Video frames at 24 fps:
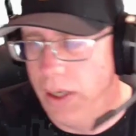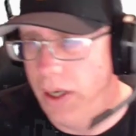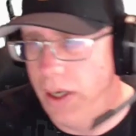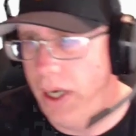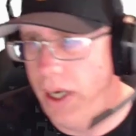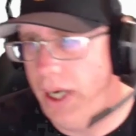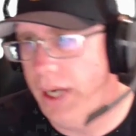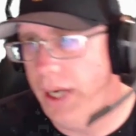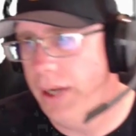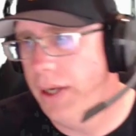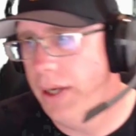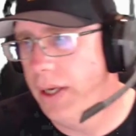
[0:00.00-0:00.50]

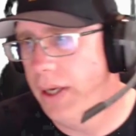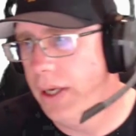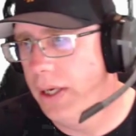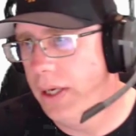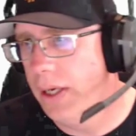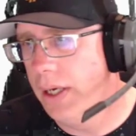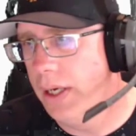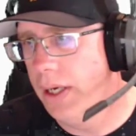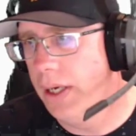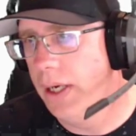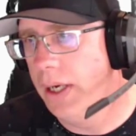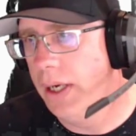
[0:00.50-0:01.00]
Alright.
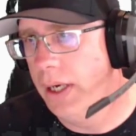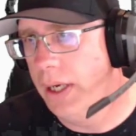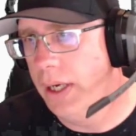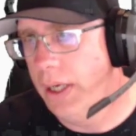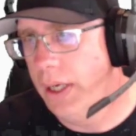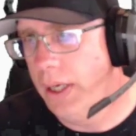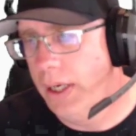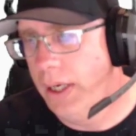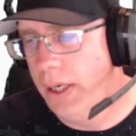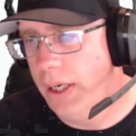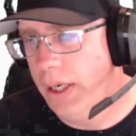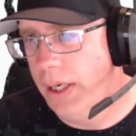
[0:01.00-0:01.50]

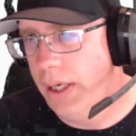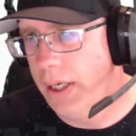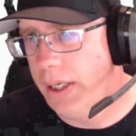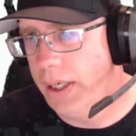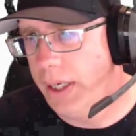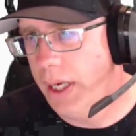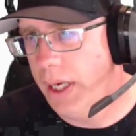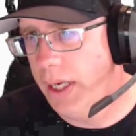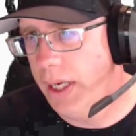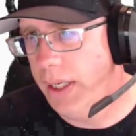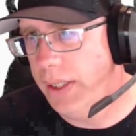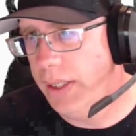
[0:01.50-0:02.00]

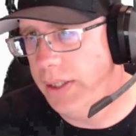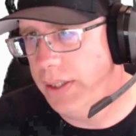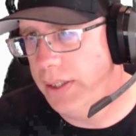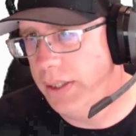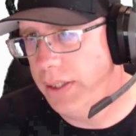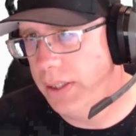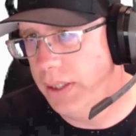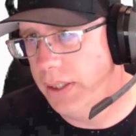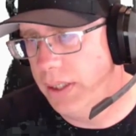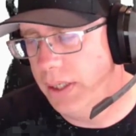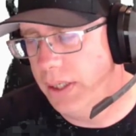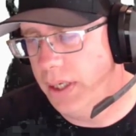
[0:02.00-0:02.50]
Got
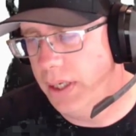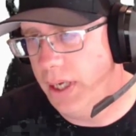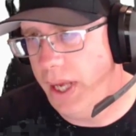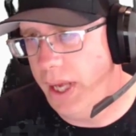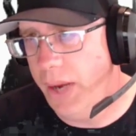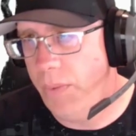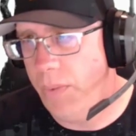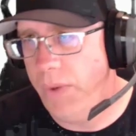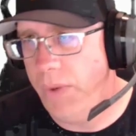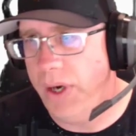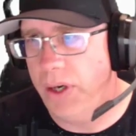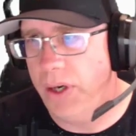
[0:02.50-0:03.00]
it.
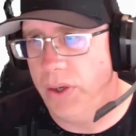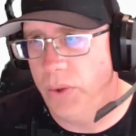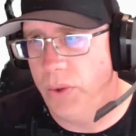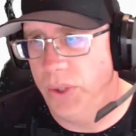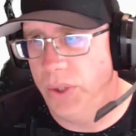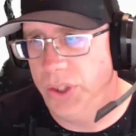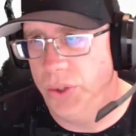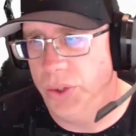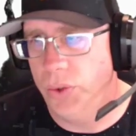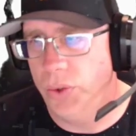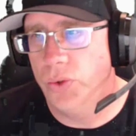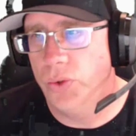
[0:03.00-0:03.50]
And we are
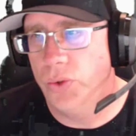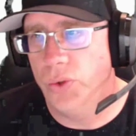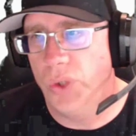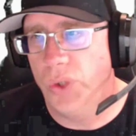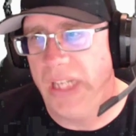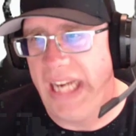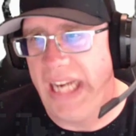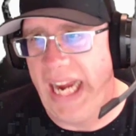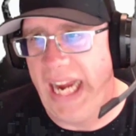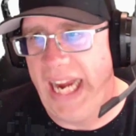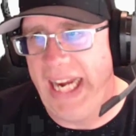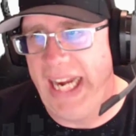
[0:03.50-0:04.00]
going
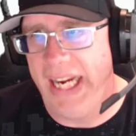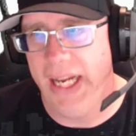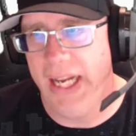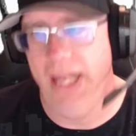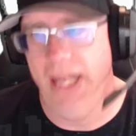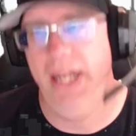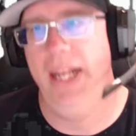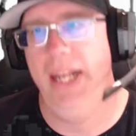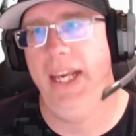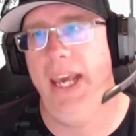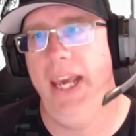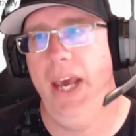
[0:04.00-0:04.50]
create
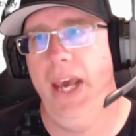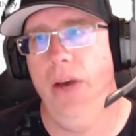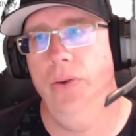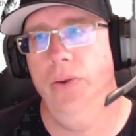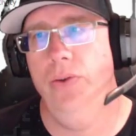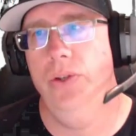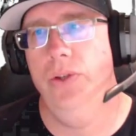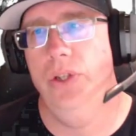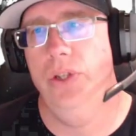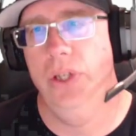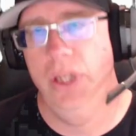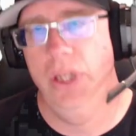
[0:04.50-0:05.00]
an
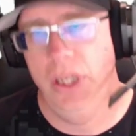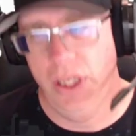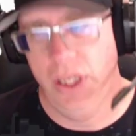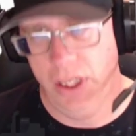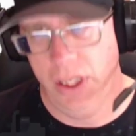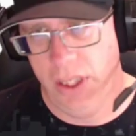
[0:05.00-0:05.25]
account.